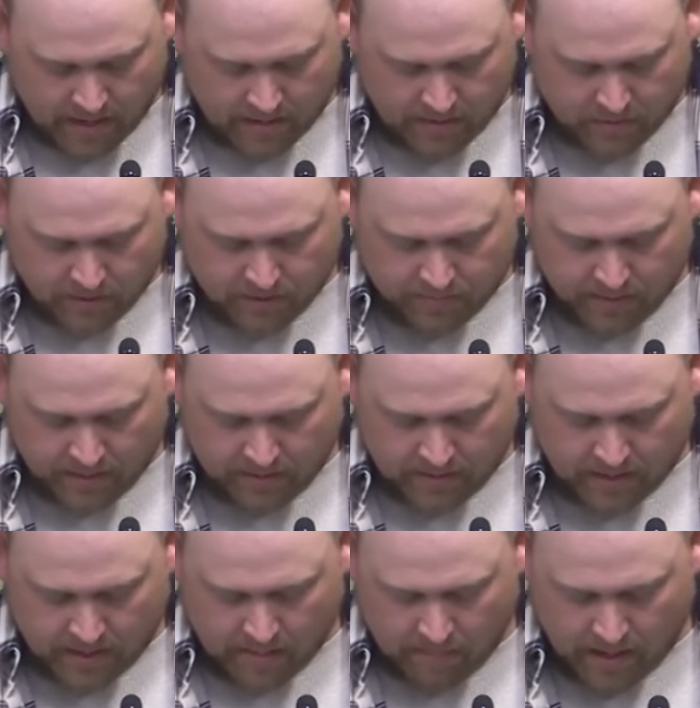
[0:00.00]
transparent
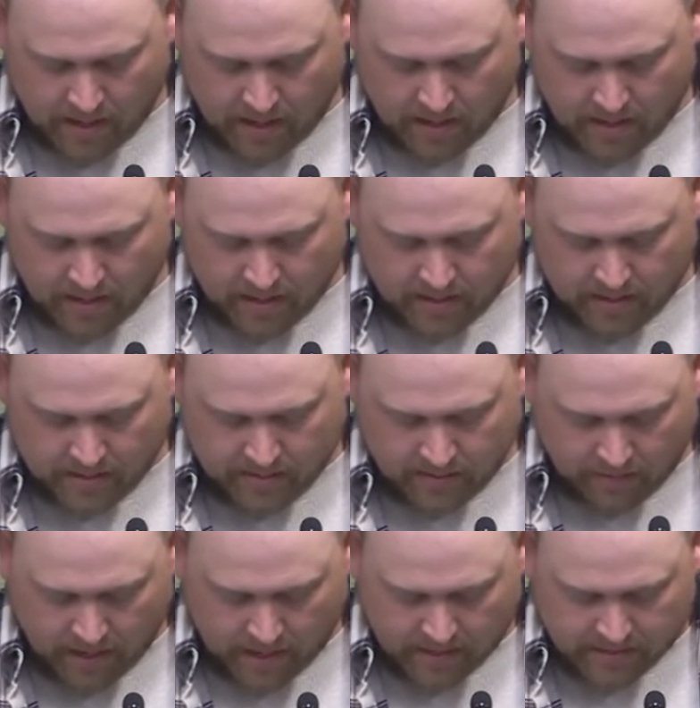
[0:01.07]
timeline and
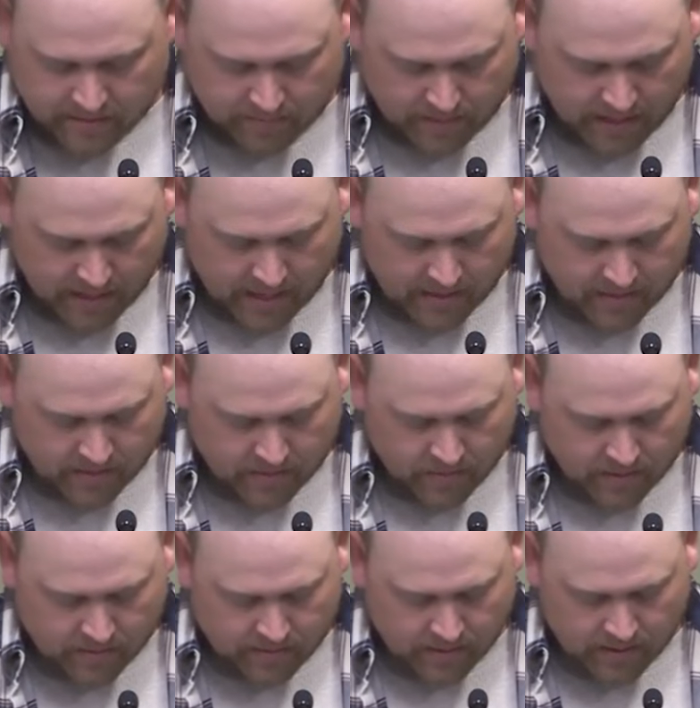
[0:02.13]
detailed action plan to
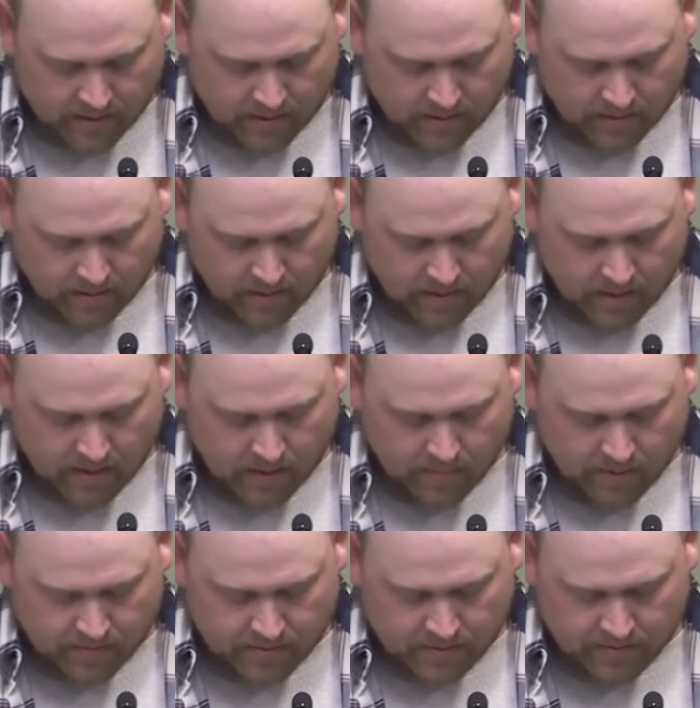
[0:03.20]
addressing a
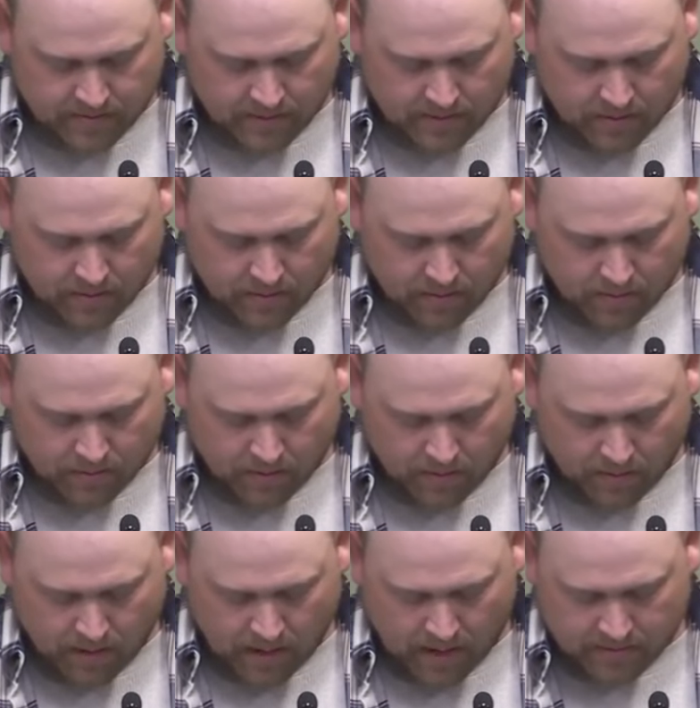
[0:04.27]
NWCCU show
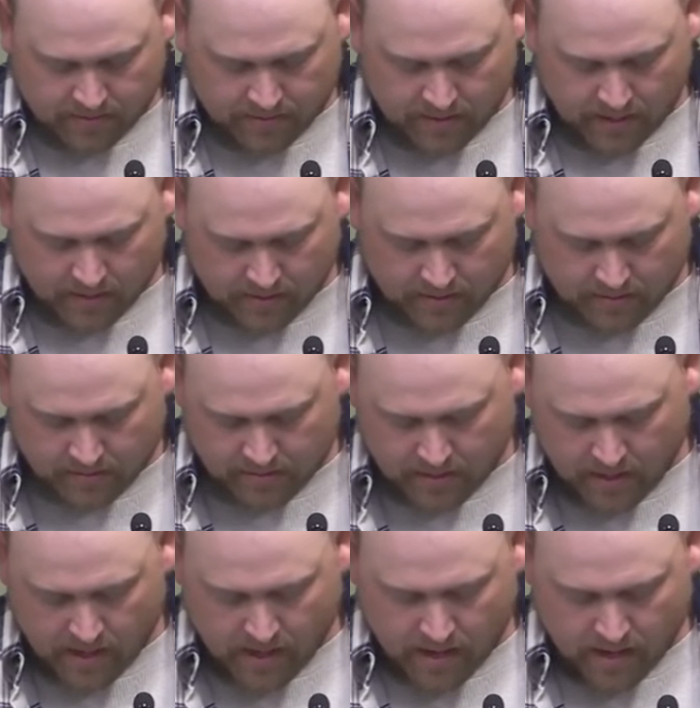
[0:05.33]
cause sanctions
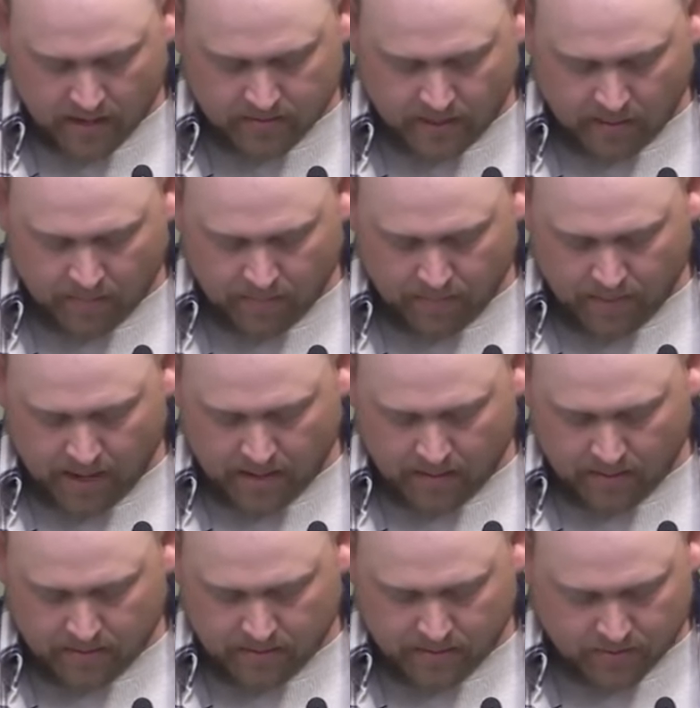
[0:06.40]
in a timely manner
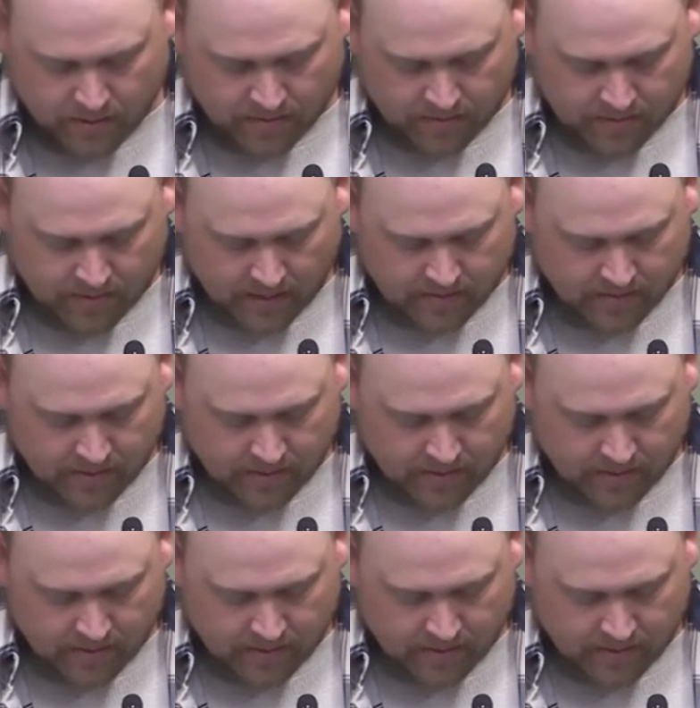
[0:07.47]
to address NIC